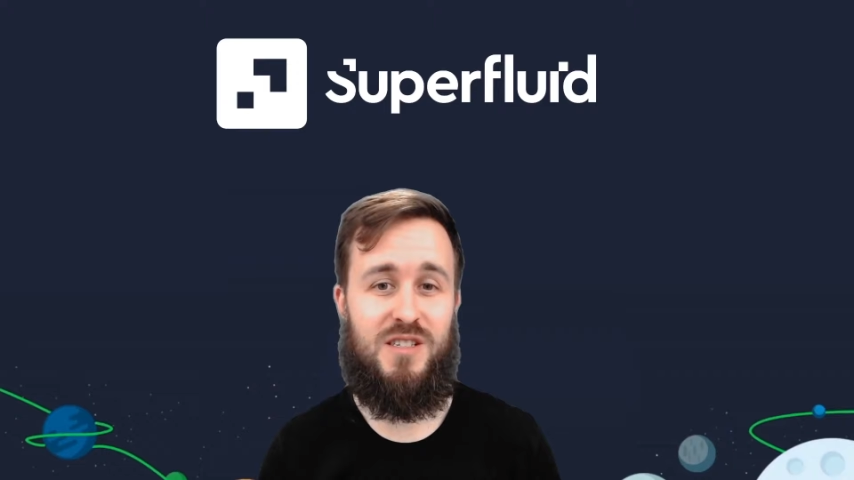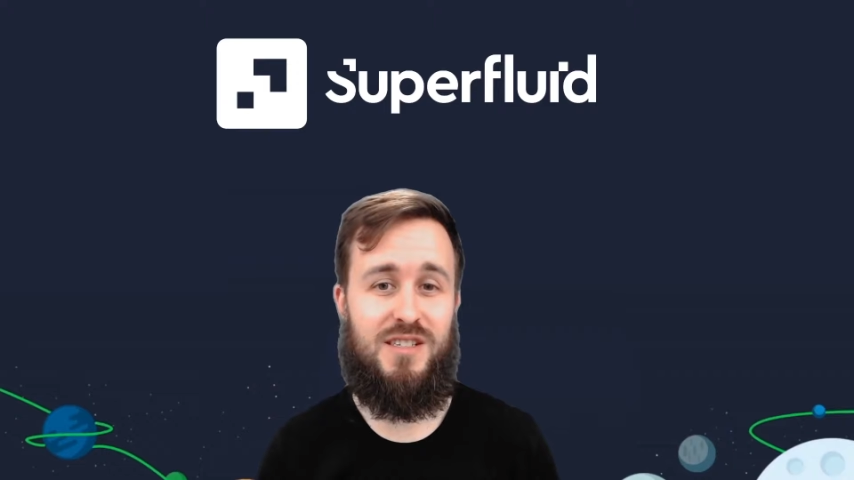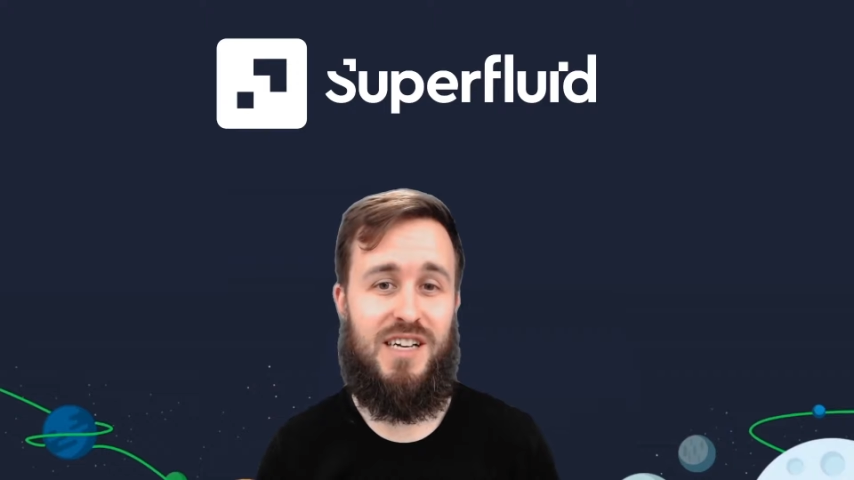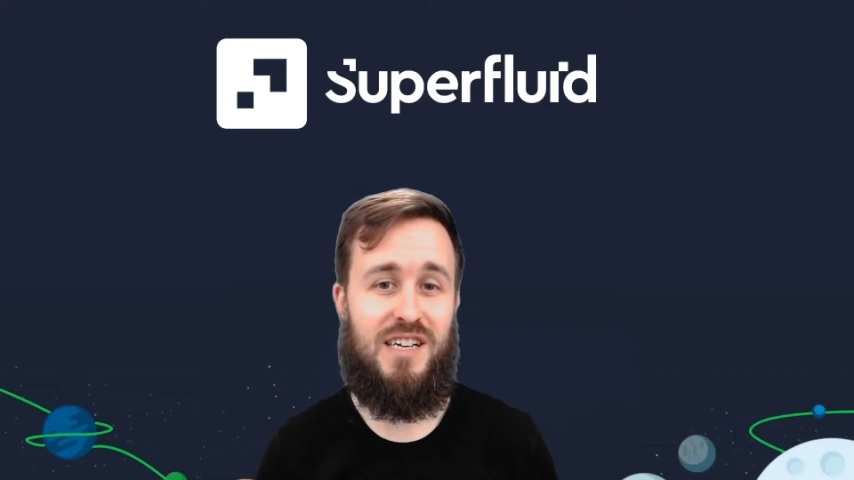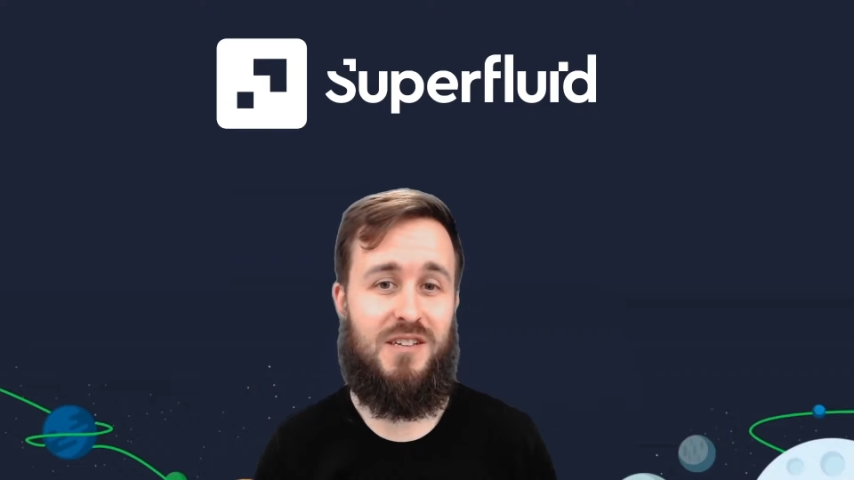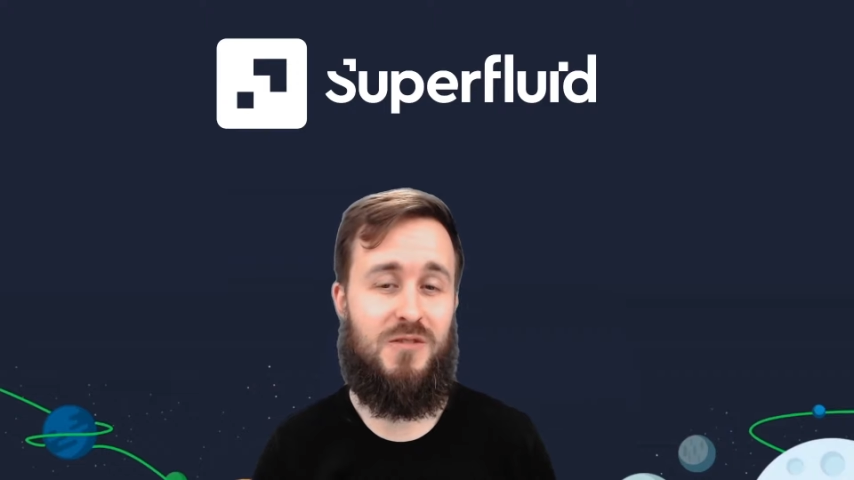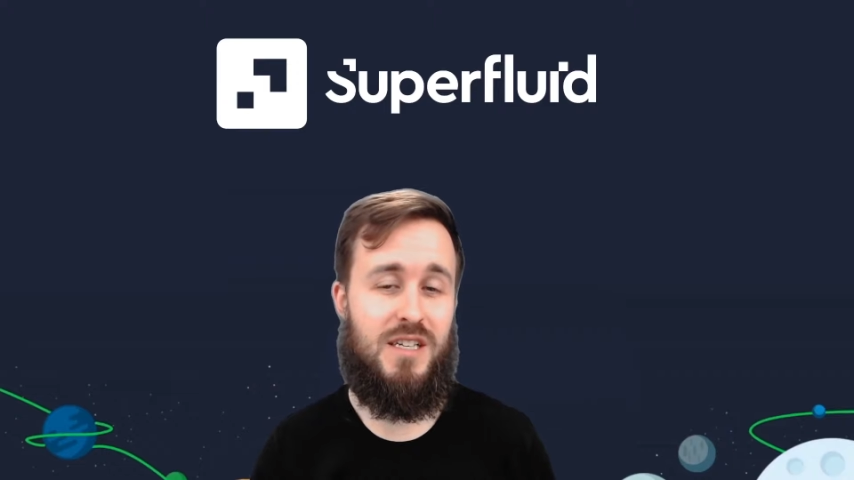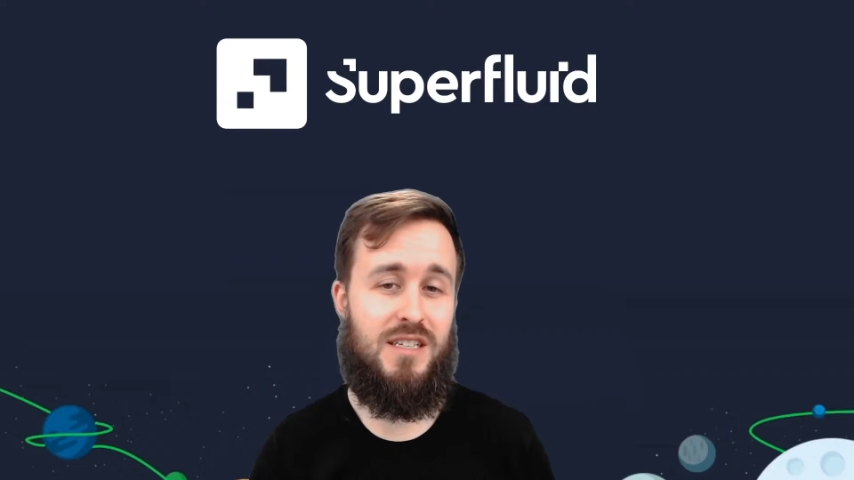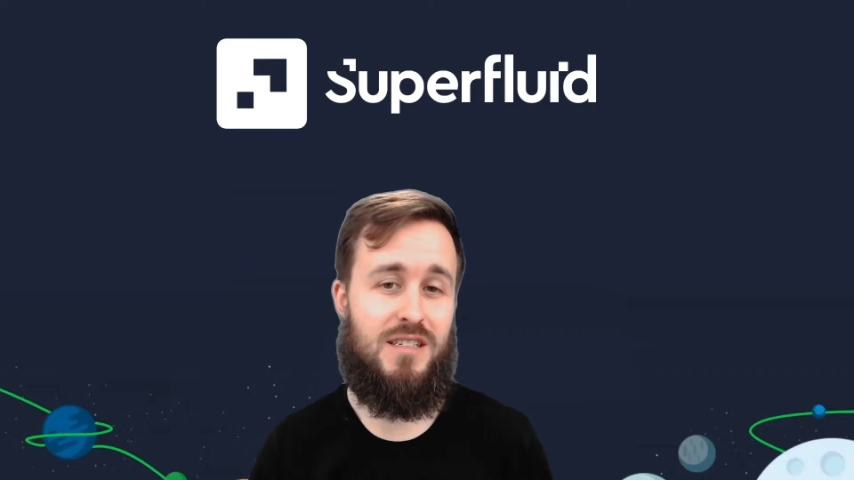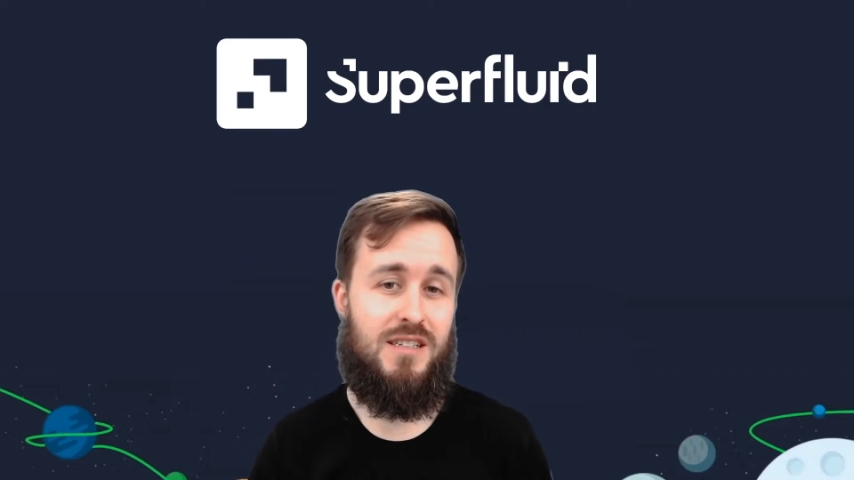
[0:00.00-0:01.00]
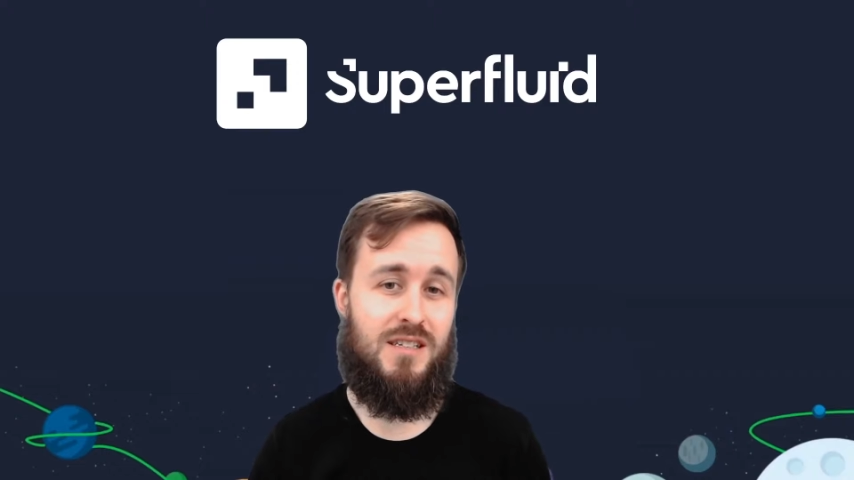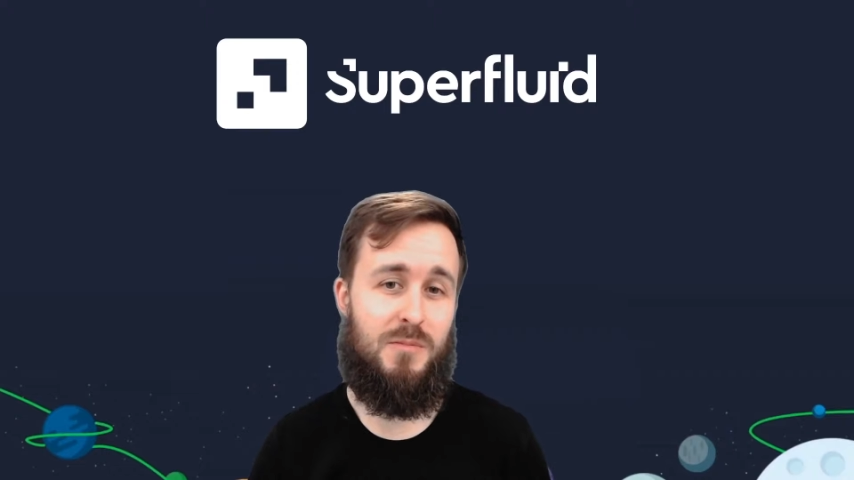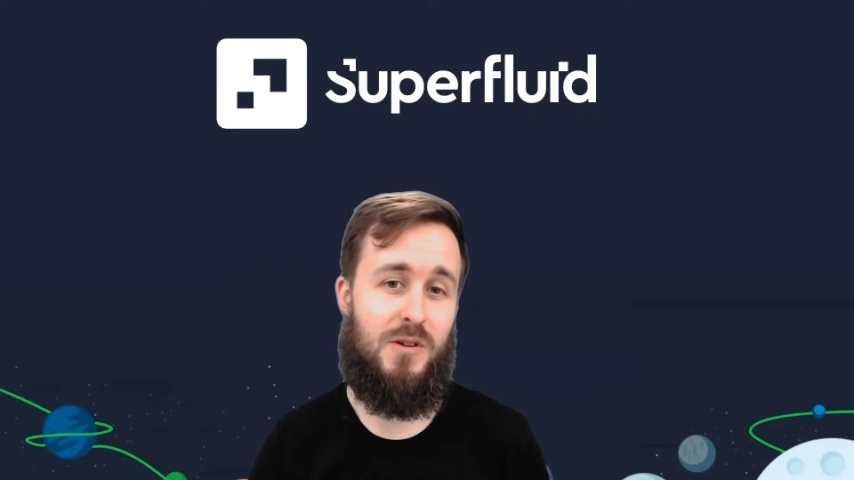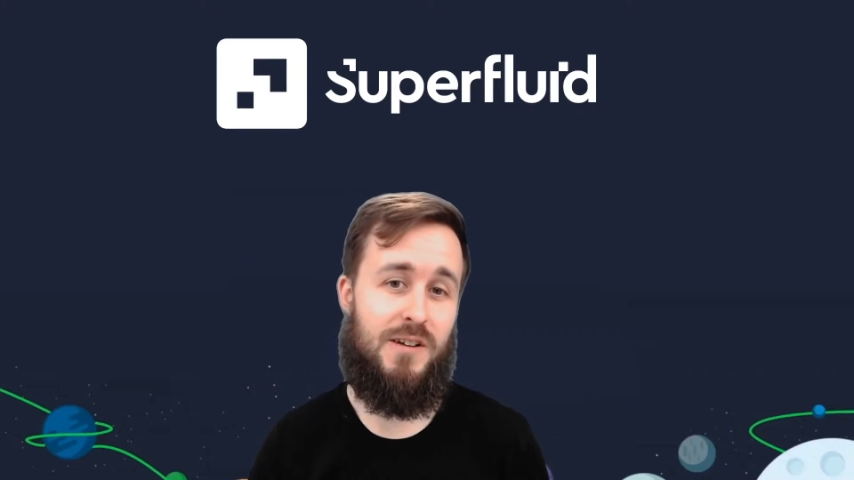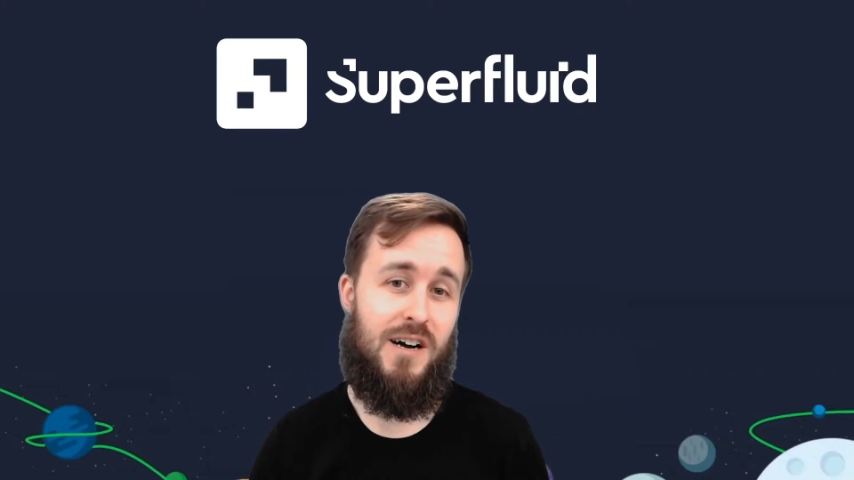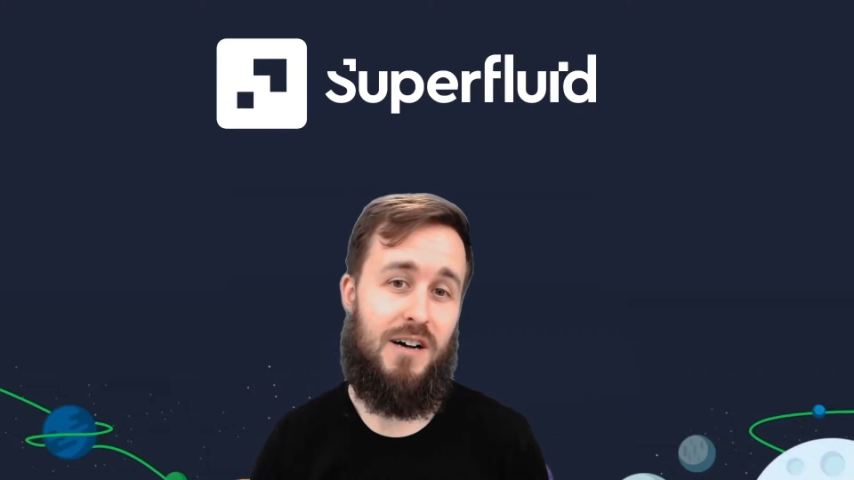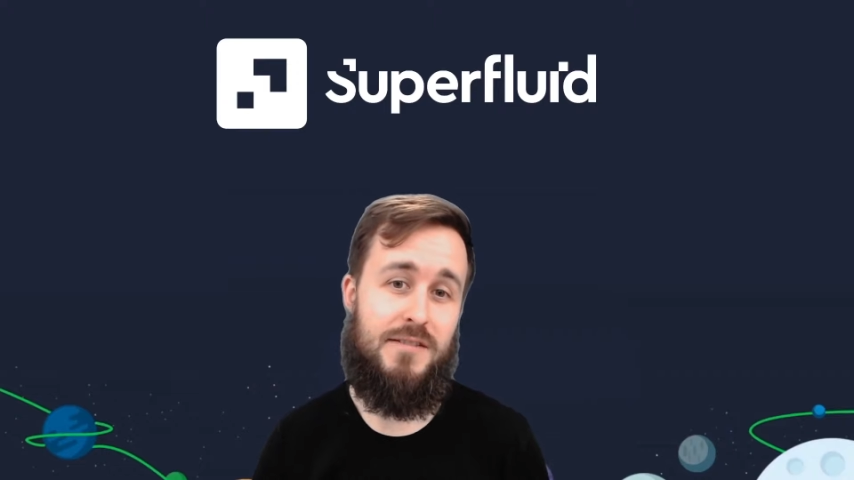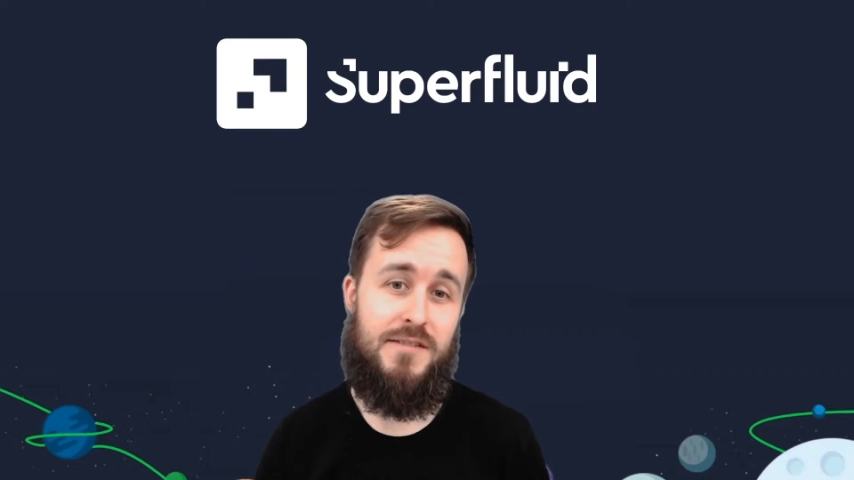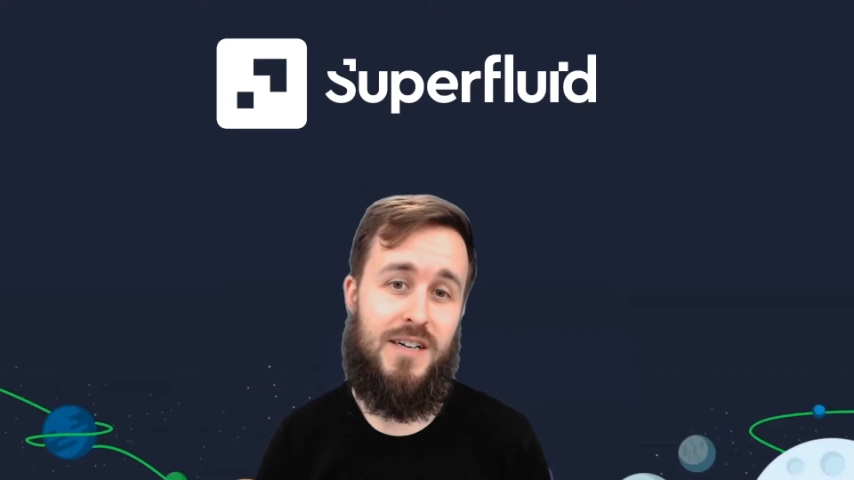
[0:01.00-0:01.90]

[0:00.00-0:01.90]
that you need to pull it off,